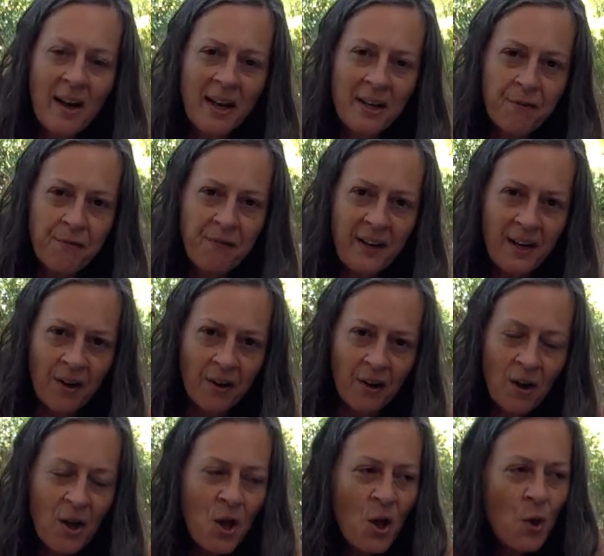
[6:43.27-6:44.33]
kind of fear?
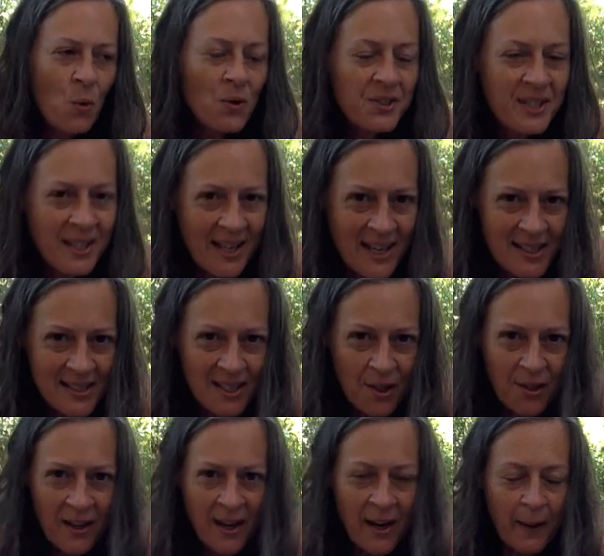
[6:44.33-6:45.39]
Well, see, that's the
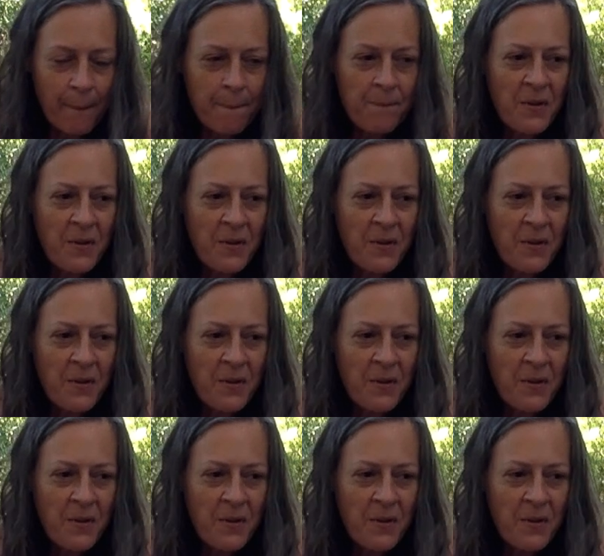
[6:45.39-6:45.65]
thing,